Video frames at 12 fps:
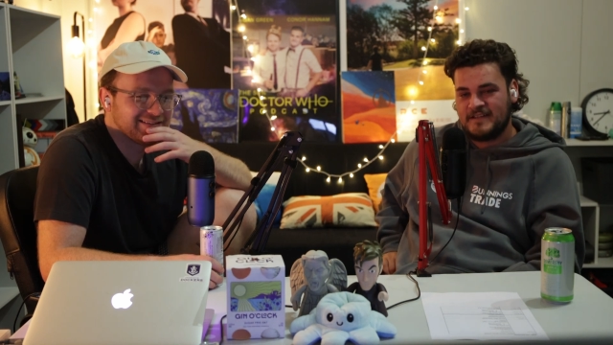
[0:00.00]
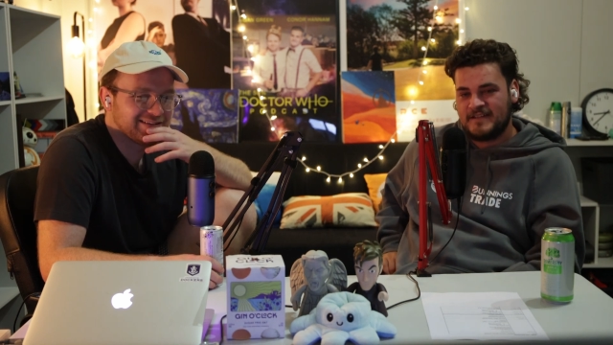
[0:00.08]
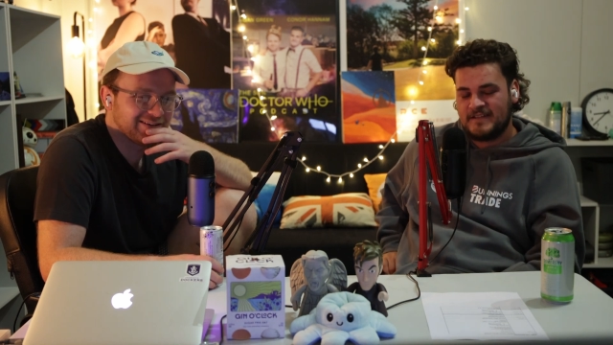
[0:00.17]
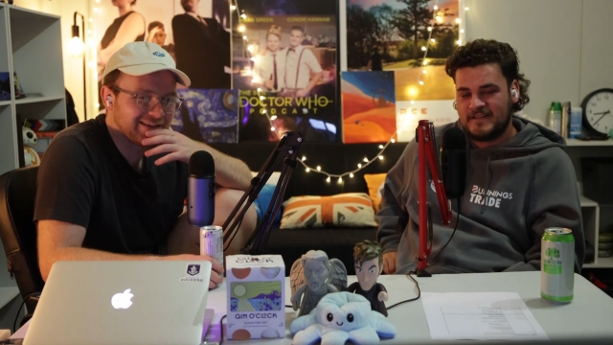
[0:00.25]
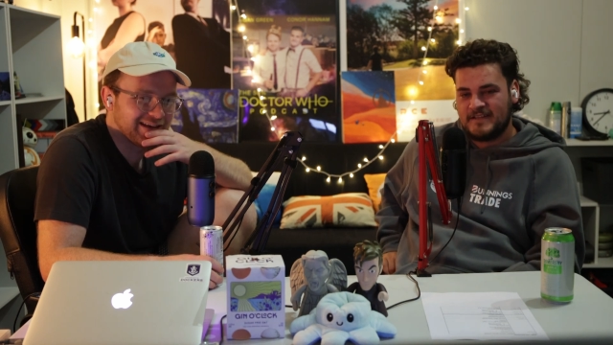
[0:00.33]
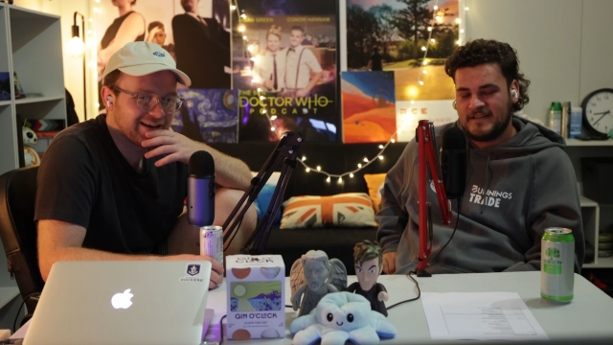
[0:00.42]

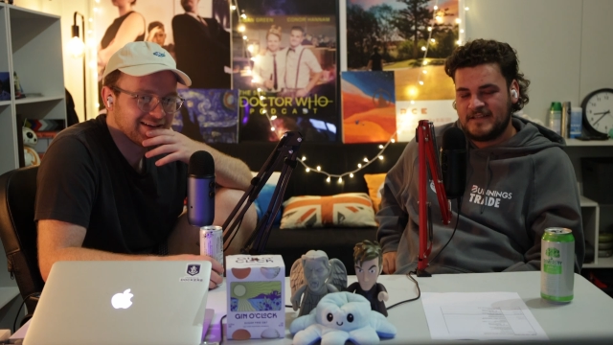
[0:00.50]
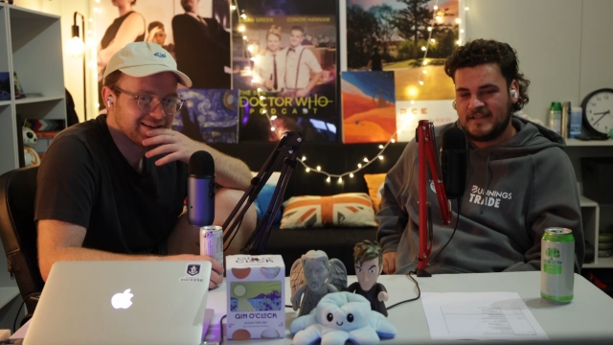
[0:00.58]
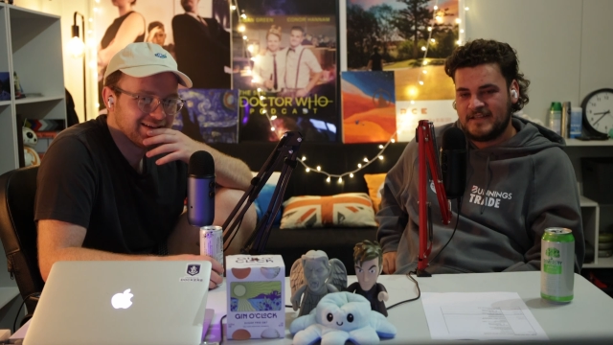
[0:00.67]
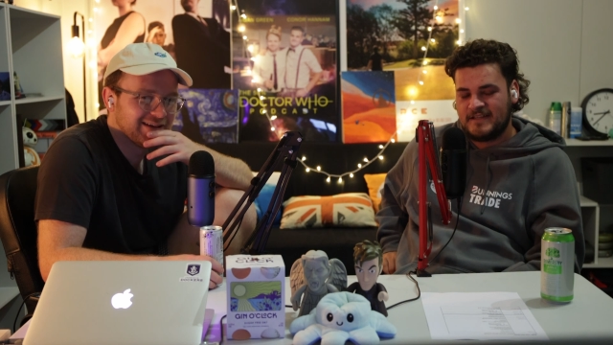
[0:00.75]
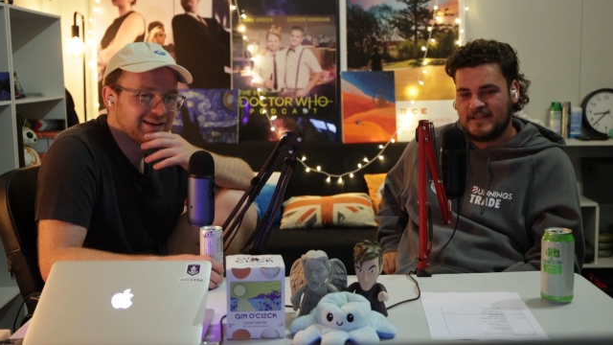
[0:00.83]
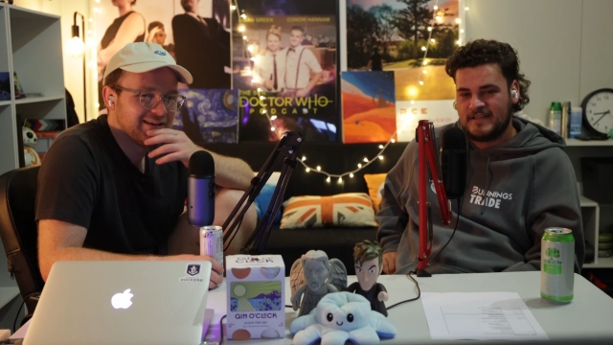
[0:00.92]
Speaker 1: it's okay.
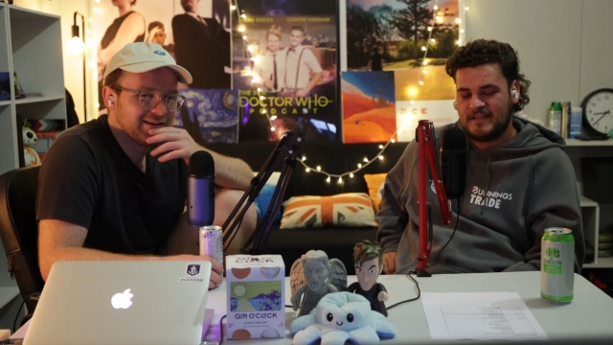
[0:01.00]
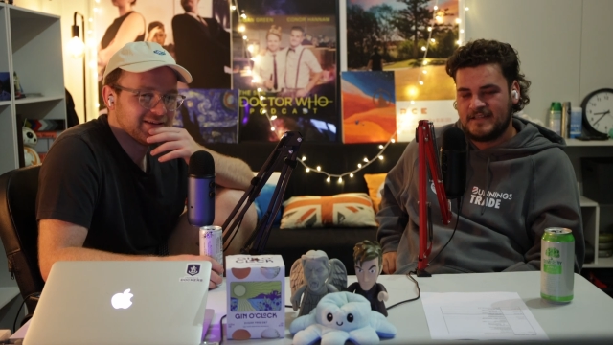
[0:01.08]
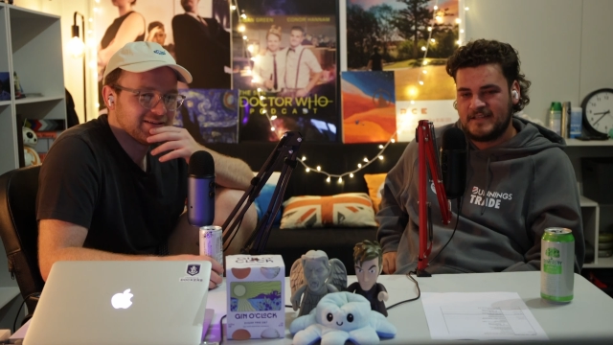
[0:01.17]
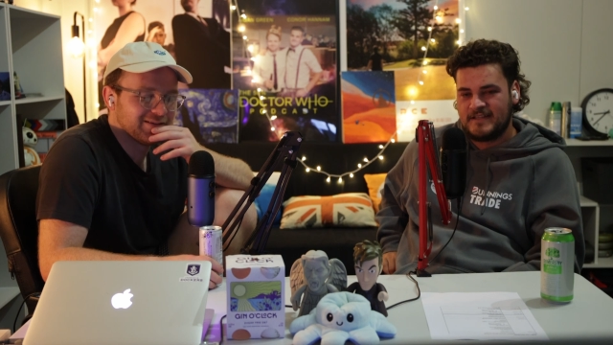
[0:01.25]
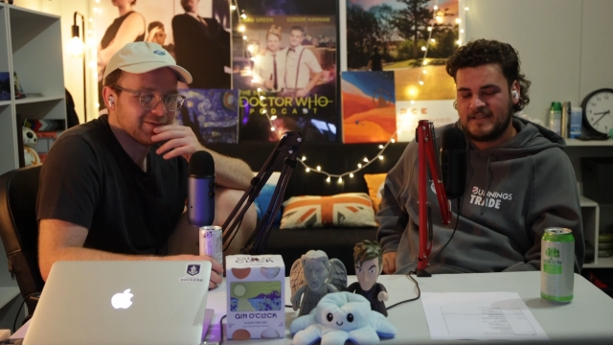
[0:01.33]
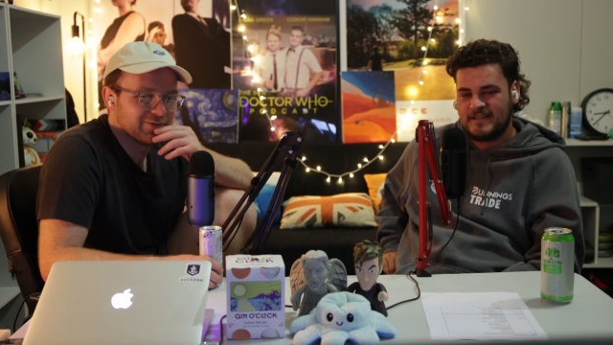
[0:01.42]

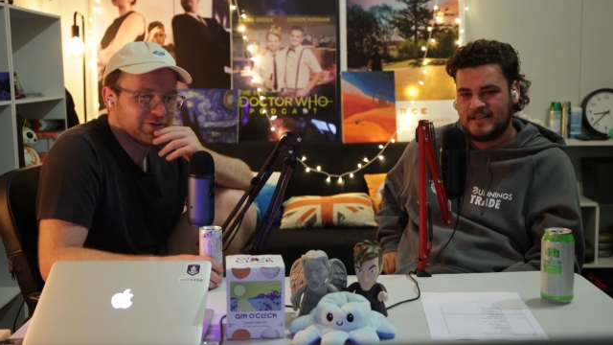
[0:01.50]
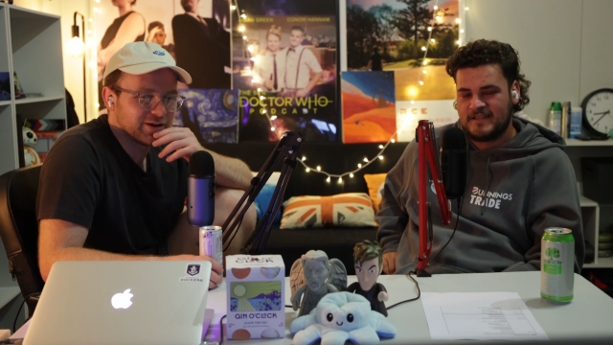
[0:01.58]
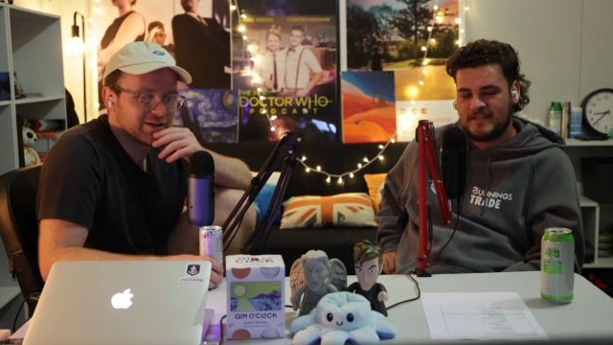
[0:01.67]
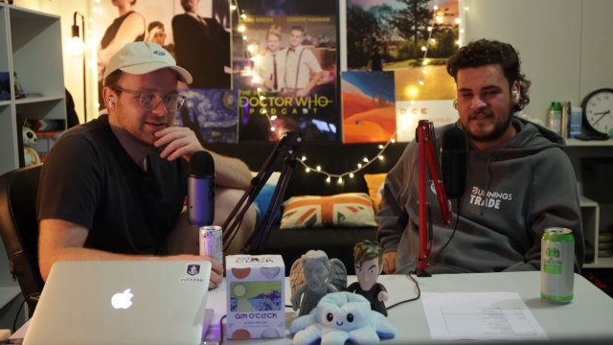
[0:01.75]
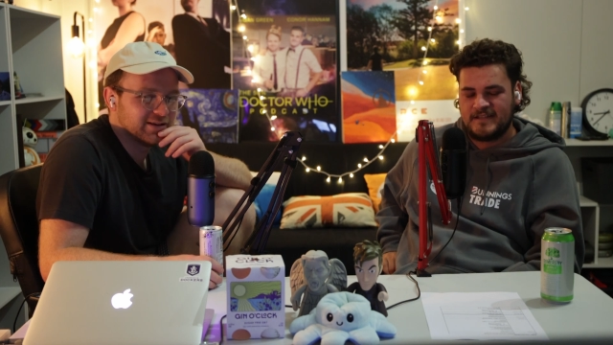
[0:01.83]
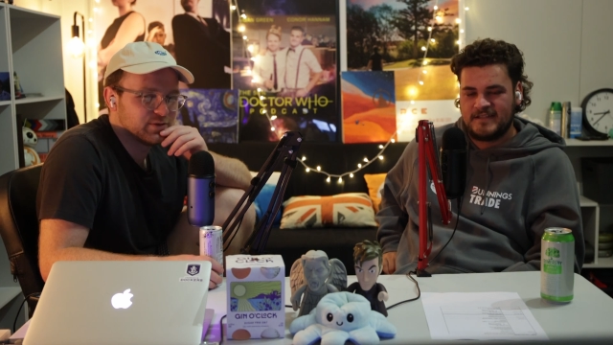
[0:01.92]
No one
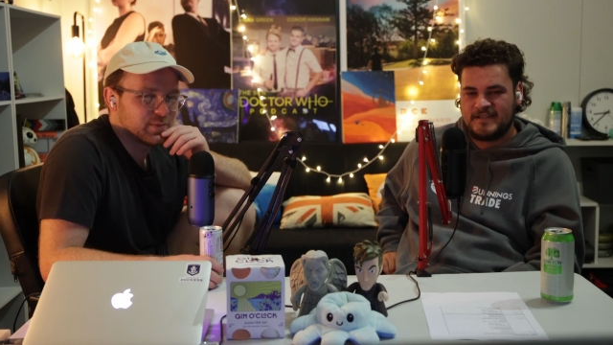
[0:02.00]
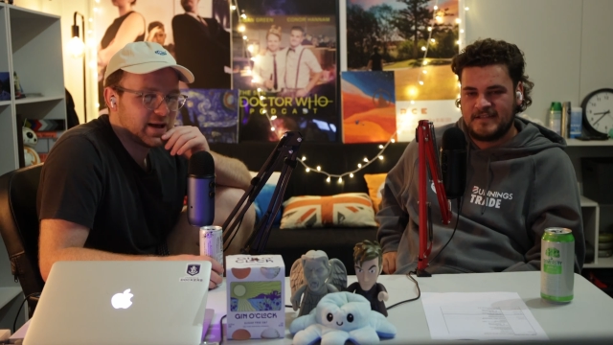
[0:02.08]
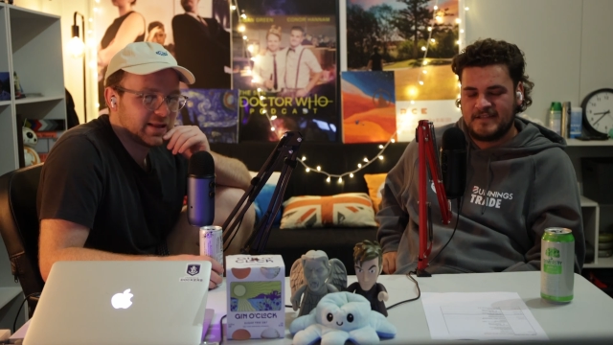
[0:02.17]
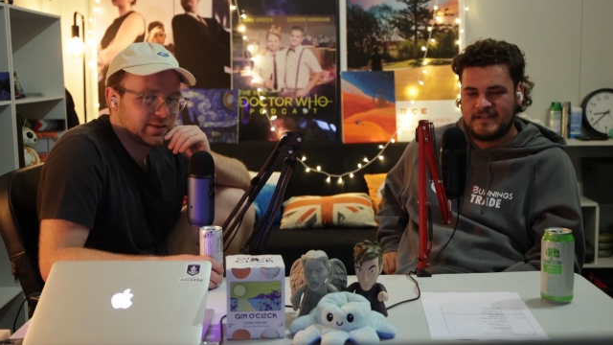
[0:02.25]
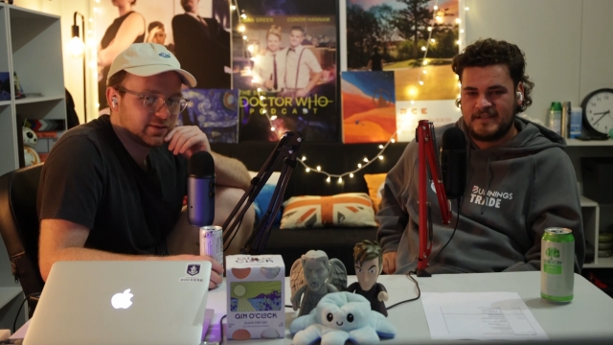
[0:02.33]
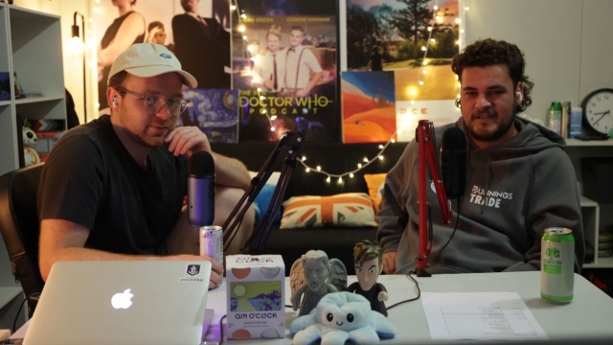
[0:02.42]
fucking needs
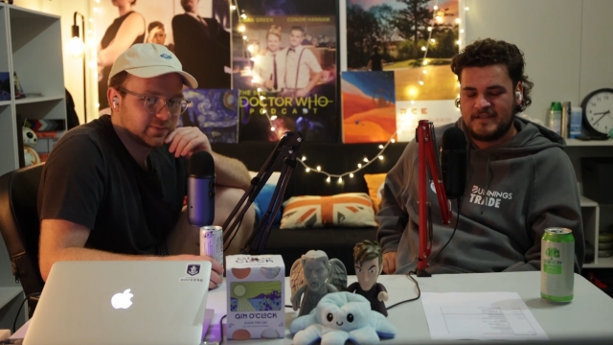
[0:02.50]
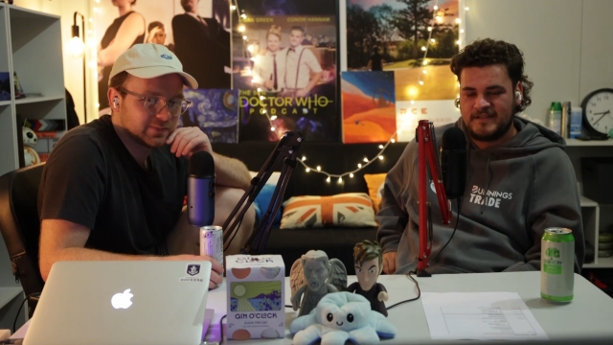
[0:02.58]
math.